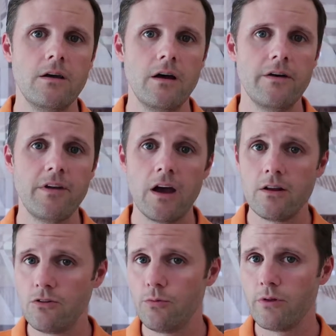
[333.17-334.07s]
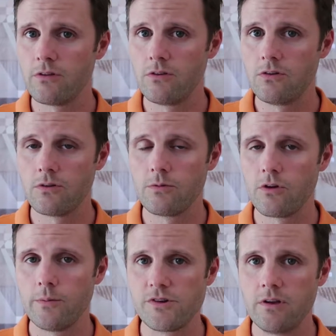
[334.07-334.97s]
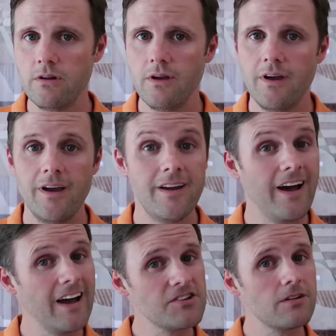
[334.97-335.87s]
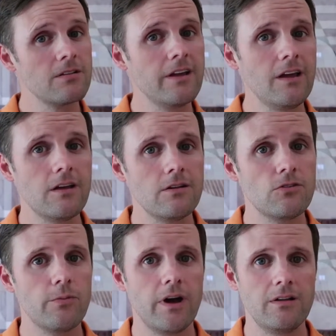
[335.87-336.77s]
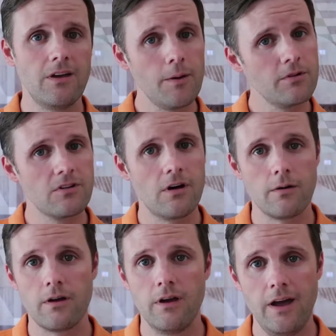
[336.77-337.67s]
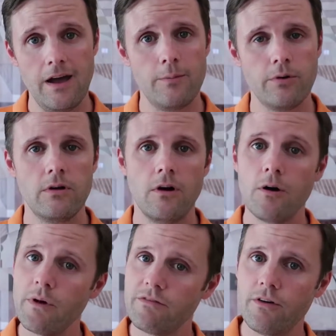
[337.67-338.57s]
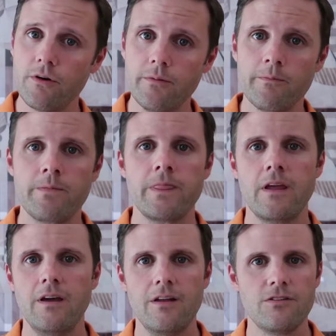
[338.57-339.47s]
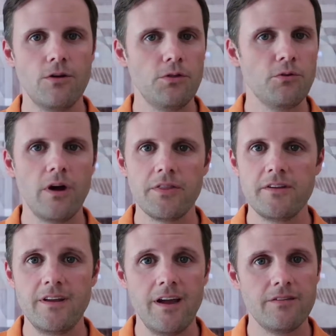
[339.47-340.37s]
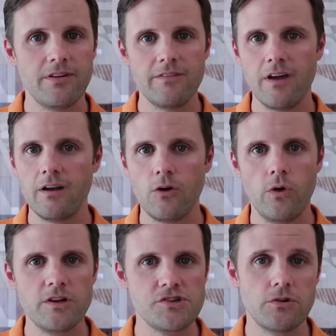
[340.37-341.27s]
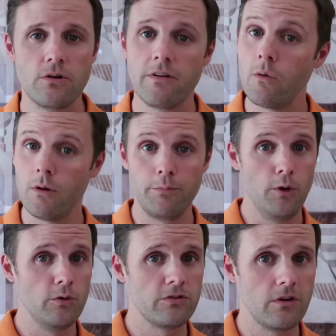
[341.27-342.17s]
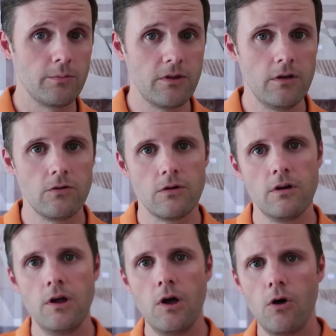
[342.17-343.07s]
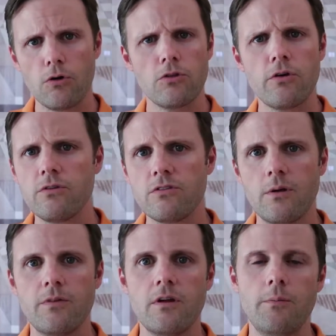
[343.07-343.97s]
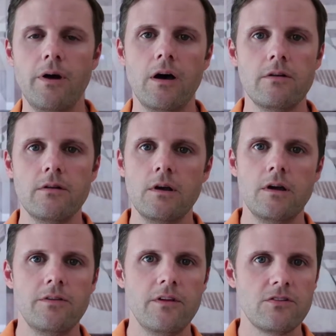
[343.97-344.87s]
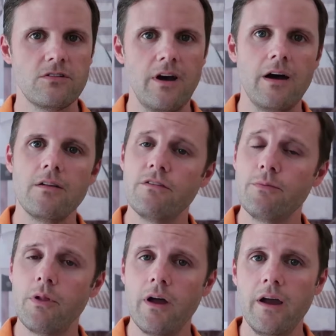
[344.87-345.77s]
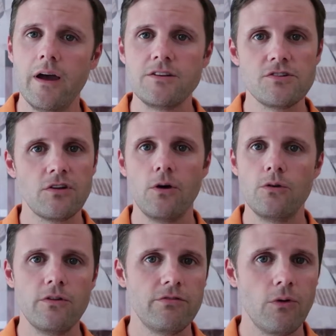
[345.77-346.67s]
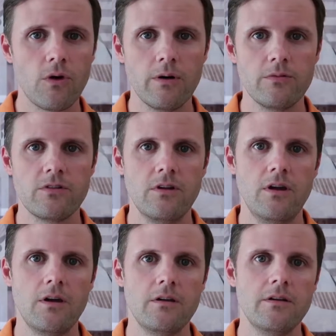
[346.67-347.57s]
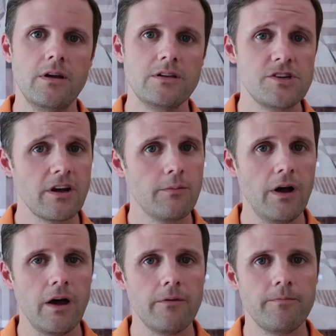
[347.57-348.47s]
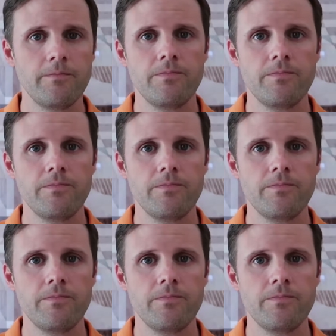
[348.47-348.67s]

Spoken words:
I've got a 2+2 subscription, and I actually link it to my Tap-A-Talk app on my phone. And so throughout the day, if I've got a question or if I want to post something or learn something about this style of play, I just go to the forums and check them out.